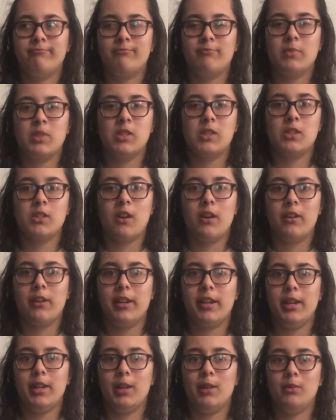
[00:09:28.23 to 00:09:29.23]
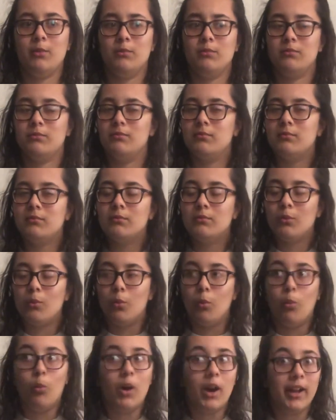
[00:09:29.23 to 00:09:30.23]
sorry,
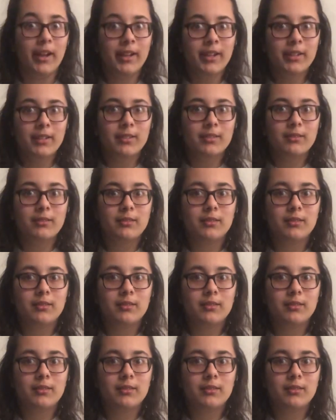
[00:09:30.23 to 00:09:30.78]
what?